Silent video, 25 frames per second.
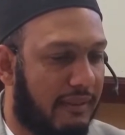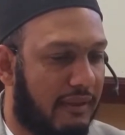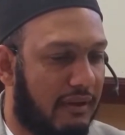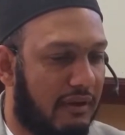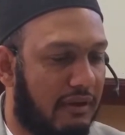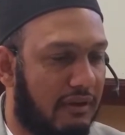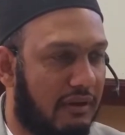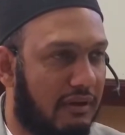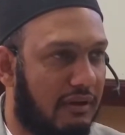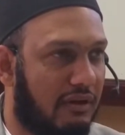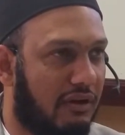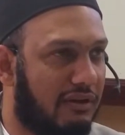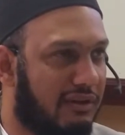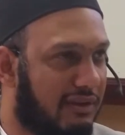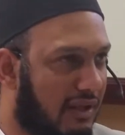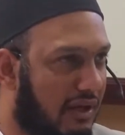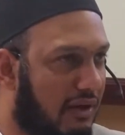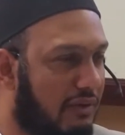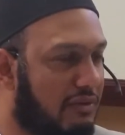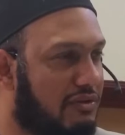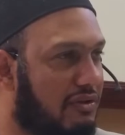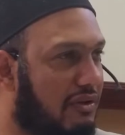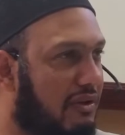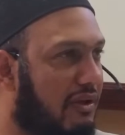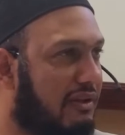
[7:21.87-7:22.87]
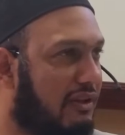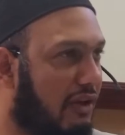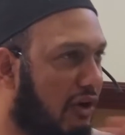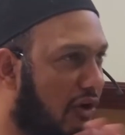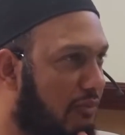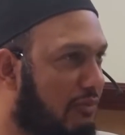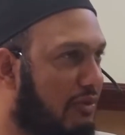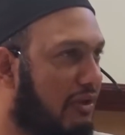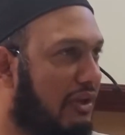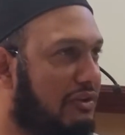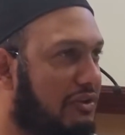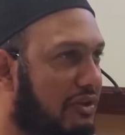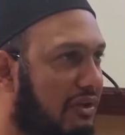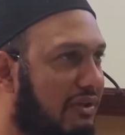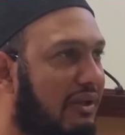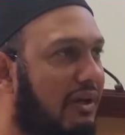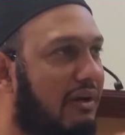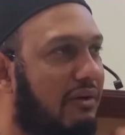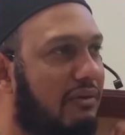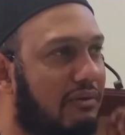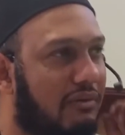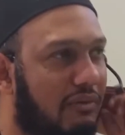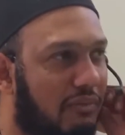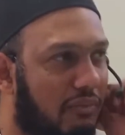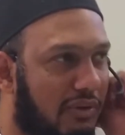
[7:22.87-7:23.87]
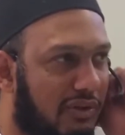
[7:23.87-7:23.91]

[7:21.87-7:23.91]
Not now, inshallah, how we can check it out.